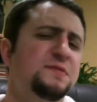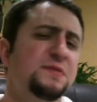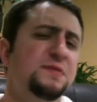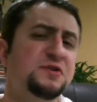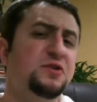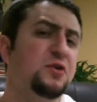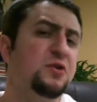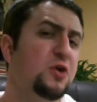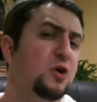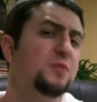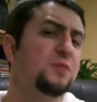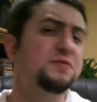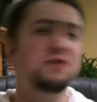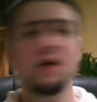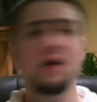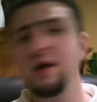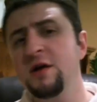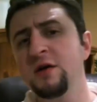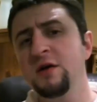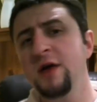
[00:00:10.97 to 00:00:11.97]
it's Mr.
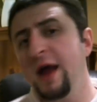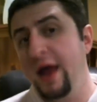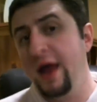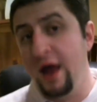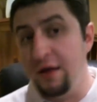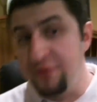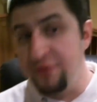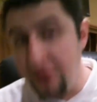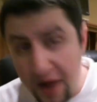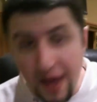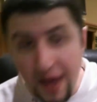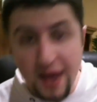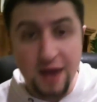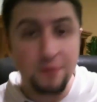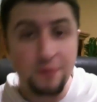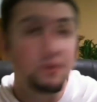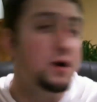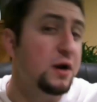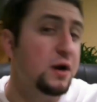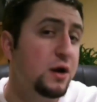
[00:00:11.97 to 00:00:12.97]
Herbst here, and
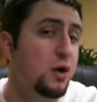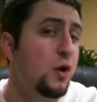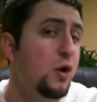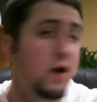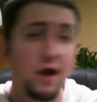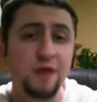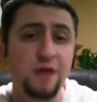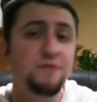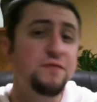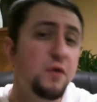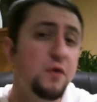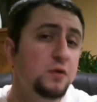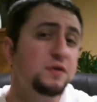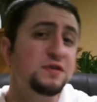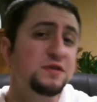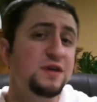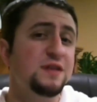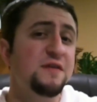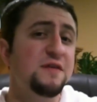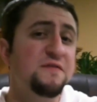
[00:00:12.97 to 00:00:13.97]
today we're going to go ahead and
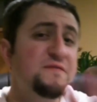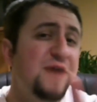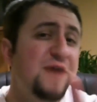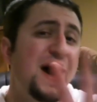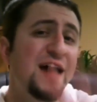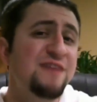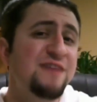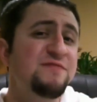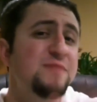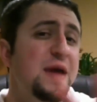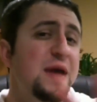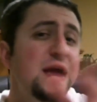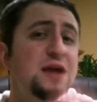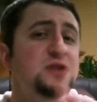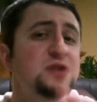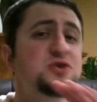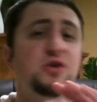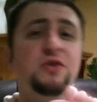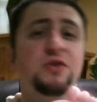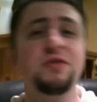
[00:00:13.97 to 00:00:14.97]
focus on the five
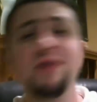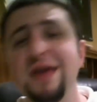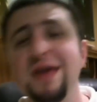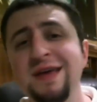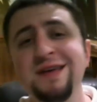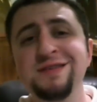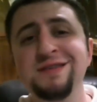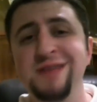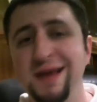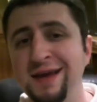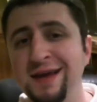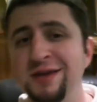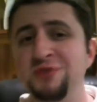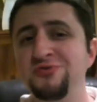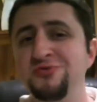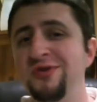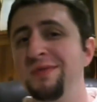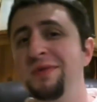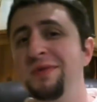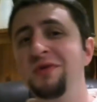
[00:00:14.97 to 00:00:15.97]
major things that
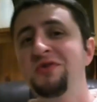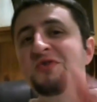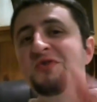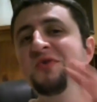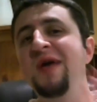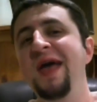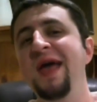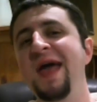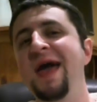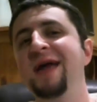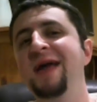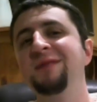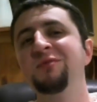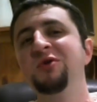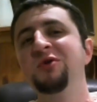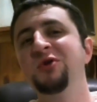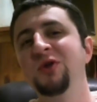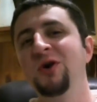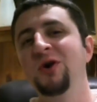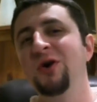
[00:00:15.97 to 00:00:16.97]
contribute to
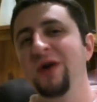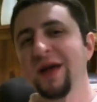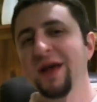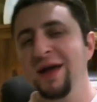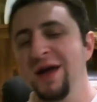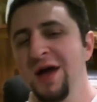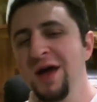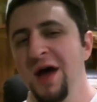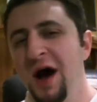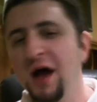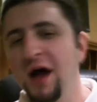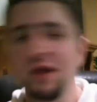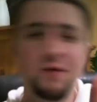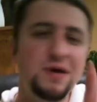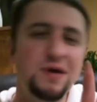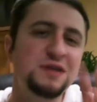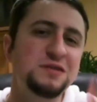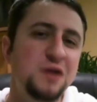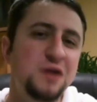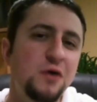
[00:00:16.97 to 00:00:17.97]
animal learning,
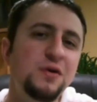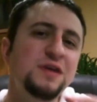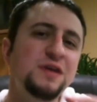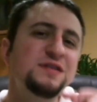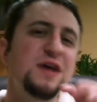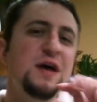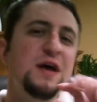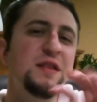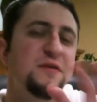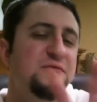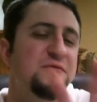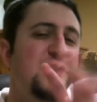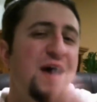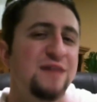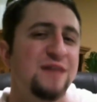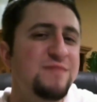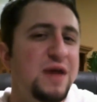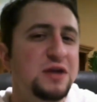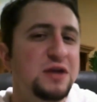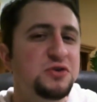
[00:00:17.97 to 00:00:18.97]
otherwise known as the
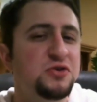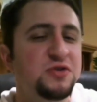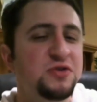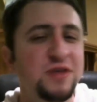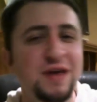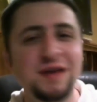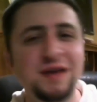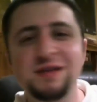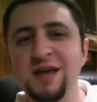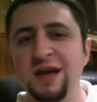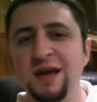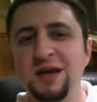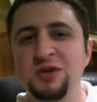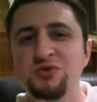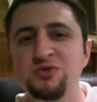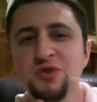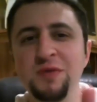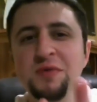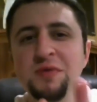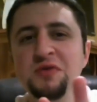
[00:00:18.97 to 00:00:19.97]
five major things that
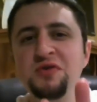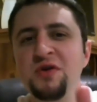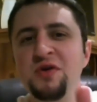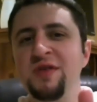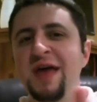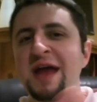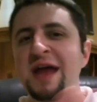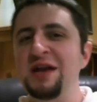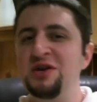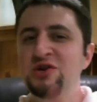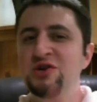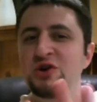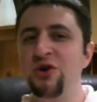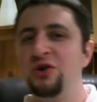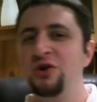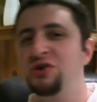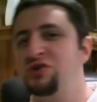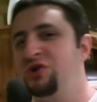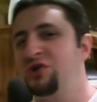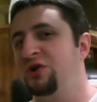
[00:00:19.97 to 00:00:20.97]
contribute to that
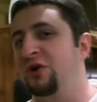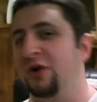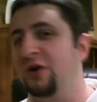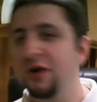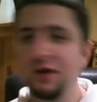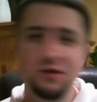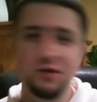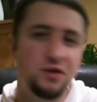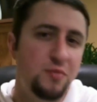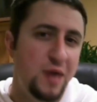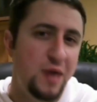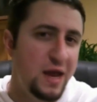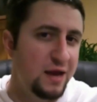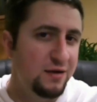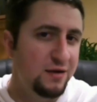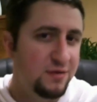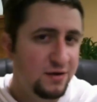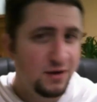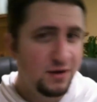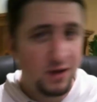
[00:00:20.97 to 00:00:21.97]
nurture
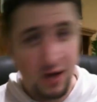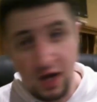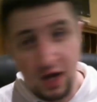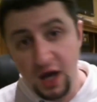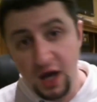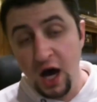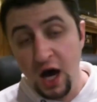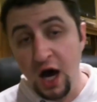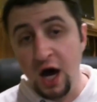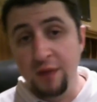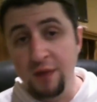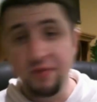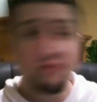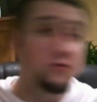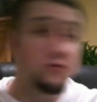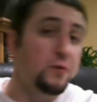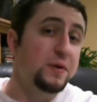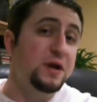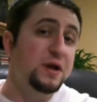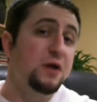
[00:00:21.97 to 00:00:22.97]
debate. Uh,
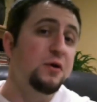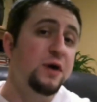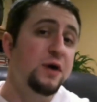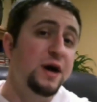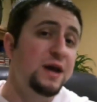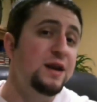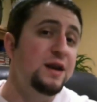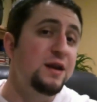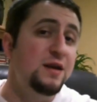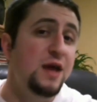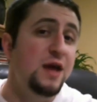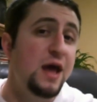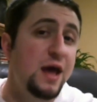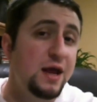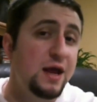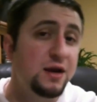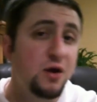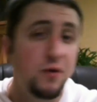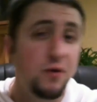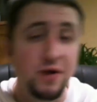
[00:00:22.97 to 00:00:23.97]
before we go ahead and,
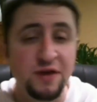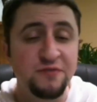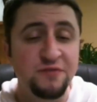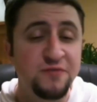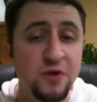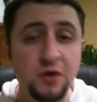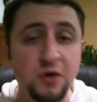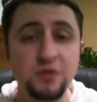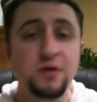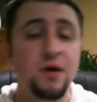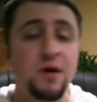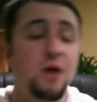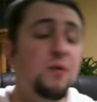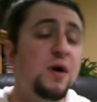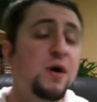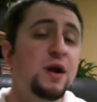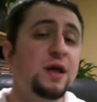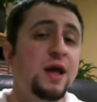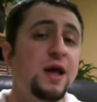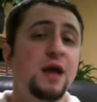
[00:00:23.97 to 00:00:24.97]
and go any further, I
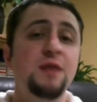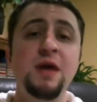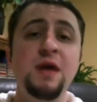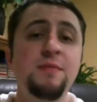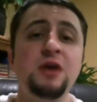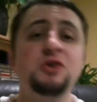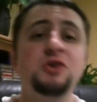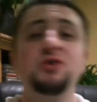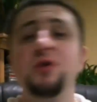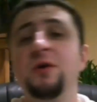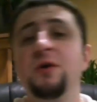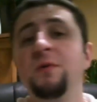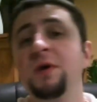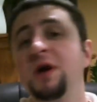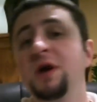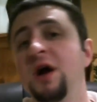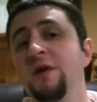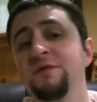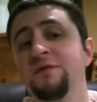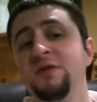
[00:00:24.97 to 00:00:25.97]
want to kind of make sure
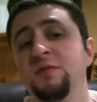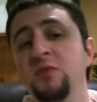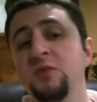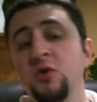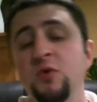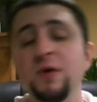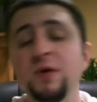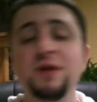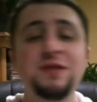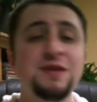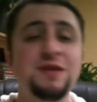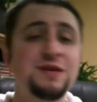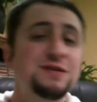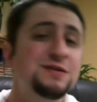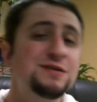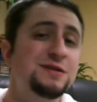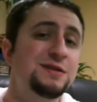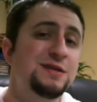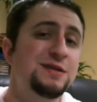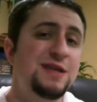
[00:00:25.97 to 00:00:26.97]
we're comfortable with
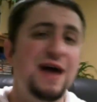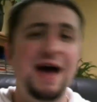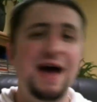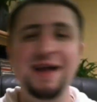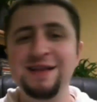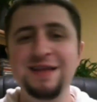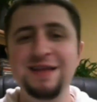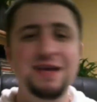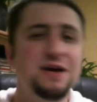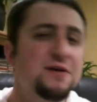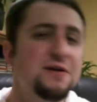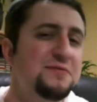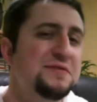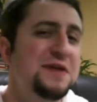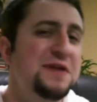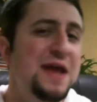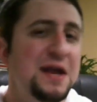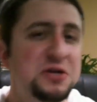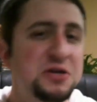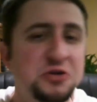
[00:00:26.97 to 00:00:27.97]
this idea of
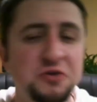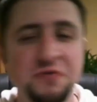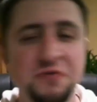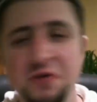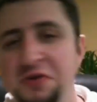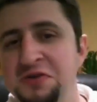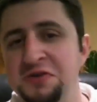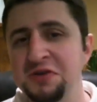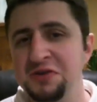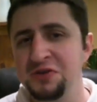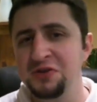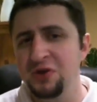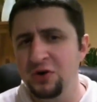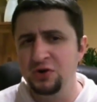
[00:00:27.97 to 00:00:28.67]
nature versus